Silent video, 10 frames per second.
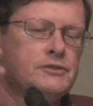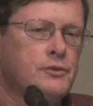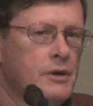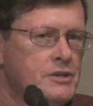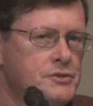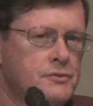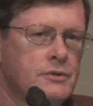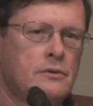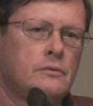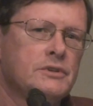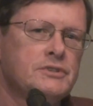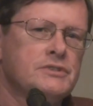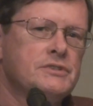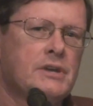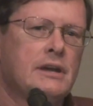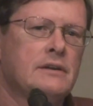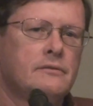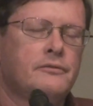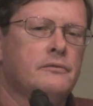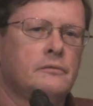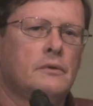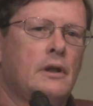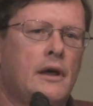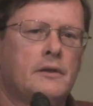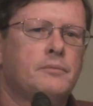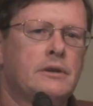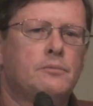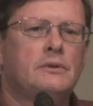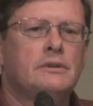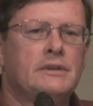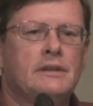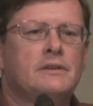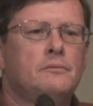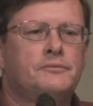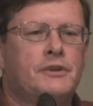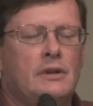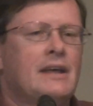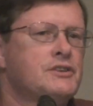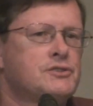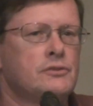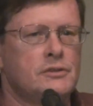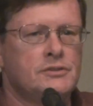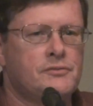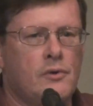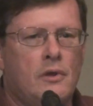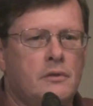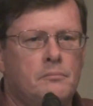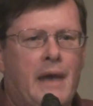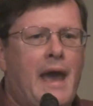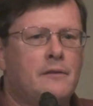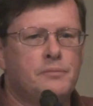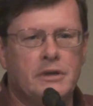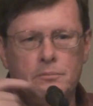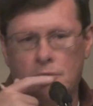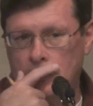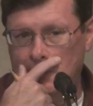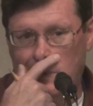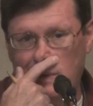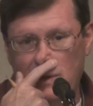a terrestrial, which is kind of for a lot of people, and then the telestial is for all the bad people.